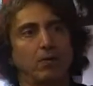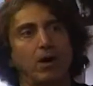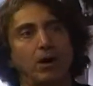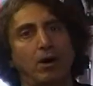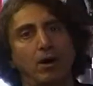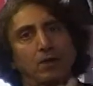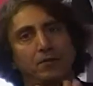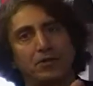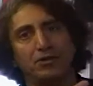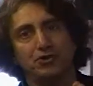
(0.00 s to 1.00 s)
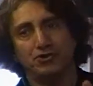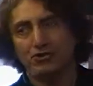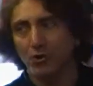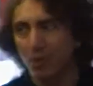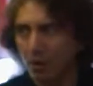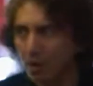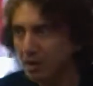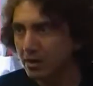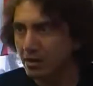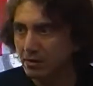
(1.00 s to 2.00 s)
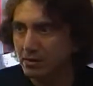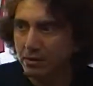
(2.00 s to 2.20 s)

Well, if it's joined,